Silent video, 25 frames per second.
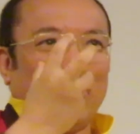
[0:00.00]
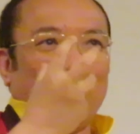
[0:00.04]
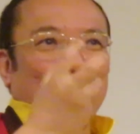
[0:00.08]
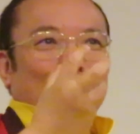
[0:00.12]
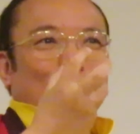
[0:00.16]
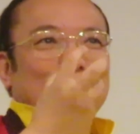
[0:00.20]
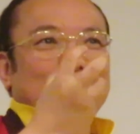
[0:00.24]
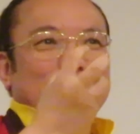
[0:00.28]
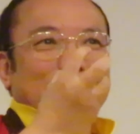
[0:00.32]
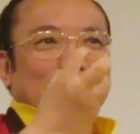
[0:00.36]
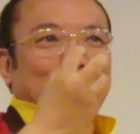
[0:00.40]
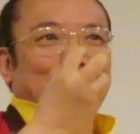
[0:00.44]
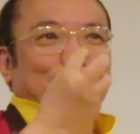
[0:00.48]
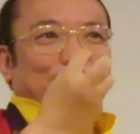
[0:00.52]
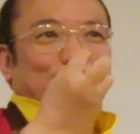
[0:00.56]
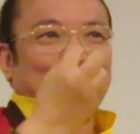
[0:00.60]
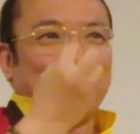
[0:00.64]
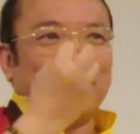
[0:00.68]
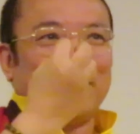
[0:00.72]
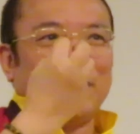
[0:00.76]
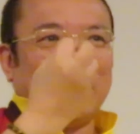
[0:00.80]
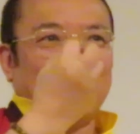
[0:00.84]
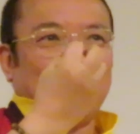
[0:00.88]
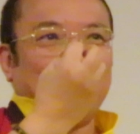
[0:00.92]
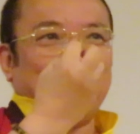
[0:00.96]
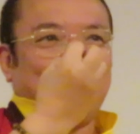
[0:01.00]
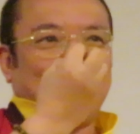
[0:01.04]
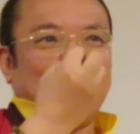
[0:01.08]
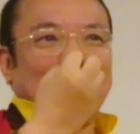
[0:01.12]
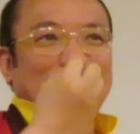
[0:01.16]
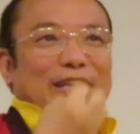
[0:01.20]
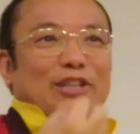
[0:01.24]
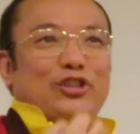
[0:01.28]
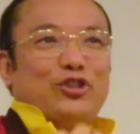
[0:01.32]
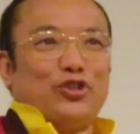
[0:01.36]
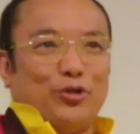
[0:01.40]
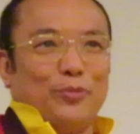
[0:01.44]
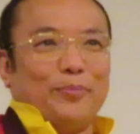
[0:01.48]
wholesome,
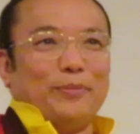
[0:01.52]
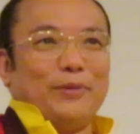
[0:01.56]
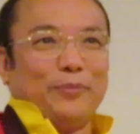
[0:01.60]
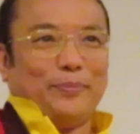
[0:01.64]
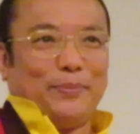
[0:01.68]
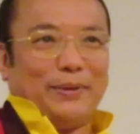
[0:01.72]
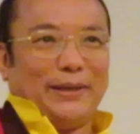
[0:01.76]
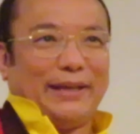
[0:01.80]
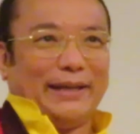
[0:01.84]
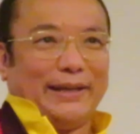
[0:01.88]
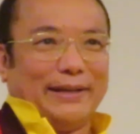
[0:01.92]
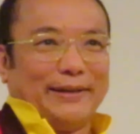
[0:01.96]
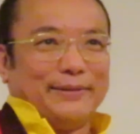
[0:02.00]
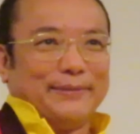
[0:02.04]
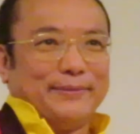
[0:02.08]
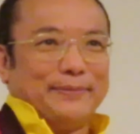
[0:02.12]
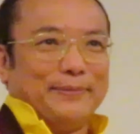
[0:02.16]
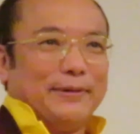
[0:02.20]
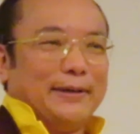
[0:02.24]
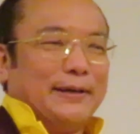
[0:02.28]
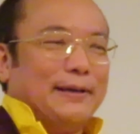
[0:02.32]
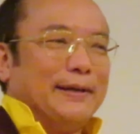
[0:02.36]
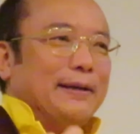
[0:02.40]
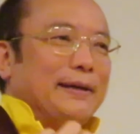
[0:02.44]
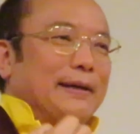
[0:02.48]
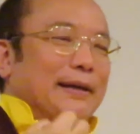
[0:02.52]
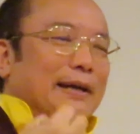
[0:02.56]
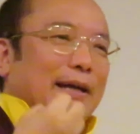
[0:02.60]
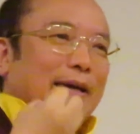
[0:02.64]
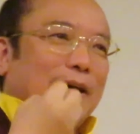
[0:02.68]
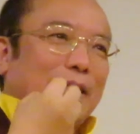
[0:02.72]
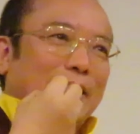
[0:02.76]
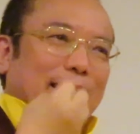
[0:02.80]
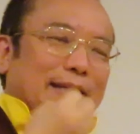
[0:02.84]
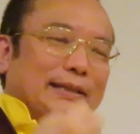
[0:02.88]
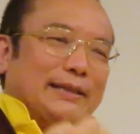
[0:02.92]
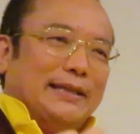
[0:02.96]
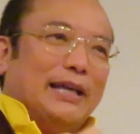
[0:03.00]
complete human being.
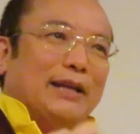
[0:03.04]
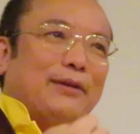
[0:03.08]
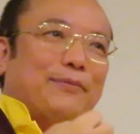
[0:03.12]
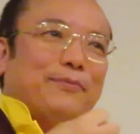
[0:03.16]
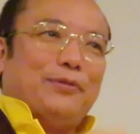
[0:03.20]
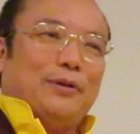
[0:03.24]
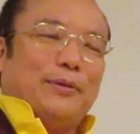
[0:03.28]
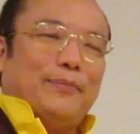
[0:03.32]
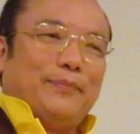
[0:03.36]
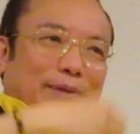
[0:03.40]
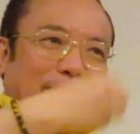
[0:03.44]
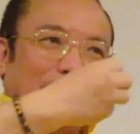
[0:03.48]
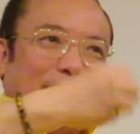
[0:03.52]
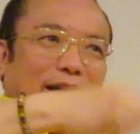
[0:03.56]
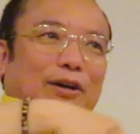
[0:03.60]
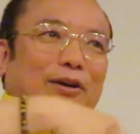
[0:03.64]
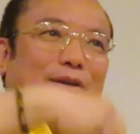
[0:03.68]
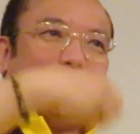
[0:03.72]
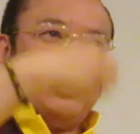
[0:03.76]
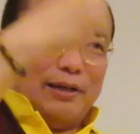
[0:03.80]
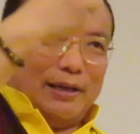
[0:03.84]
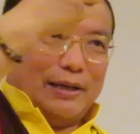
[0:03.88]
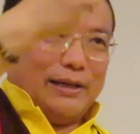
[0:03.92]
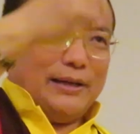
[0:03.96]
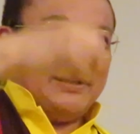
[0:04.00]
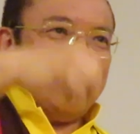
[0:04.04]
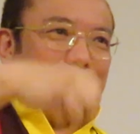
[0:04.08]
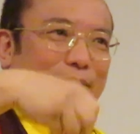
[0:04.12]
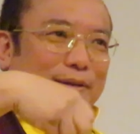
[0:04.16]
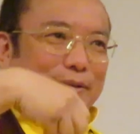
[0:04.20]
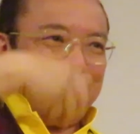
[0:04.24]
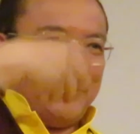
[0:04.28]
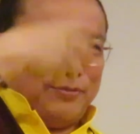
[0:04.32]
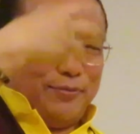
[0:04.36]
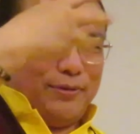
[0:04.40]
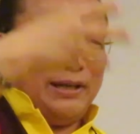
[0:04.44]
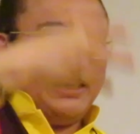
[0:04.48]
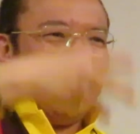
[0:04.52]
Then from there
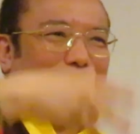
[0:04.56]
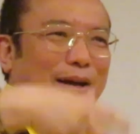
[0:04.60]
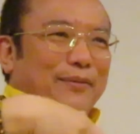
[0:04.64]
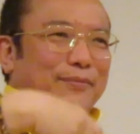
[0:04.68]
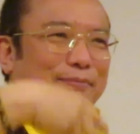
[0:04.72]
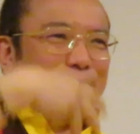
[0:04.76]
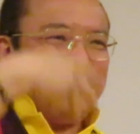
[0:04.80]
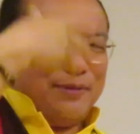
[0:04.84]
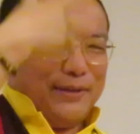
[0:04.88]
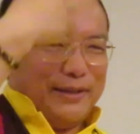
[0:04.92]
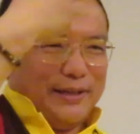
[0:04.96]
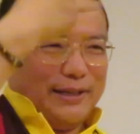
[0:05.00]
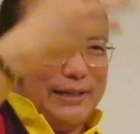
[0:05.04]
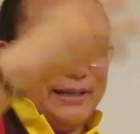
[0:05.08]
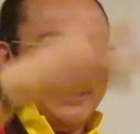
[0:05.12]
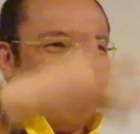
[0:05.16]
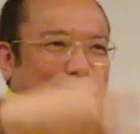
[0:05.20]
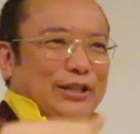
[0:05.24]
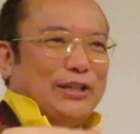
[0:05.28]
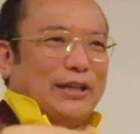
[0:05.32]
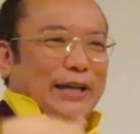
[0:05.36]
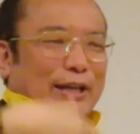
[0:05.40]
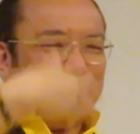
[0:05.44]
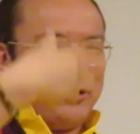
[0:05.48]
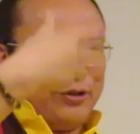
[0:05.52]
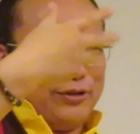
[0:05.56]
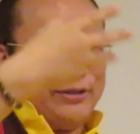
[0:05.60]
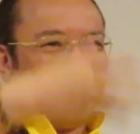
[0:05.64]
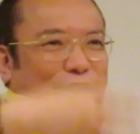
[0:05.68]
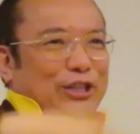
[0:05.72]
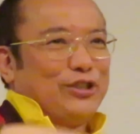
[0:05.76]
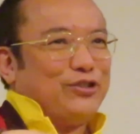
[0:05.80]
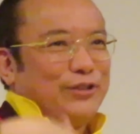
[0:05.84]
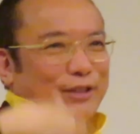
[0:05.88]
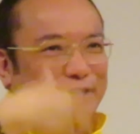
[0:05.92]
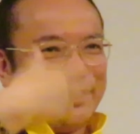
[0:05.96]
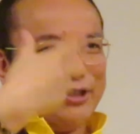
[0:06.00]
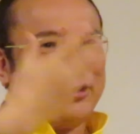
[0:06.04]
we have
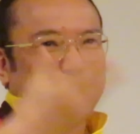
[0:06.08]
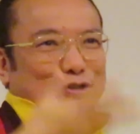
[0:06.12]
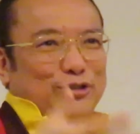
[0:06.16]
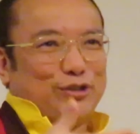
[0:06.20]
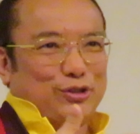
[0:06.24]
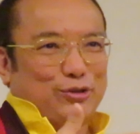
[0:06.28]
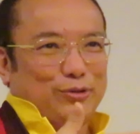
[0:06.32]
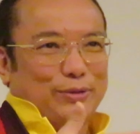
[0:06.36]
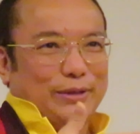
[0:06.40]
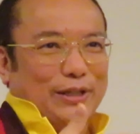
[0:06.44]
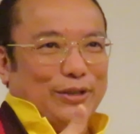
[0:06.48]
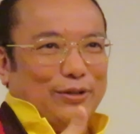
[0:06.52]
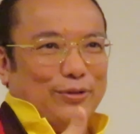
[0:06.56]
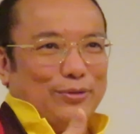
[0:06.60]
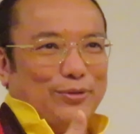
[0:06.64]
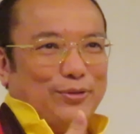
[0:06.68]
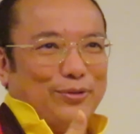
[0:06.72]
education industry.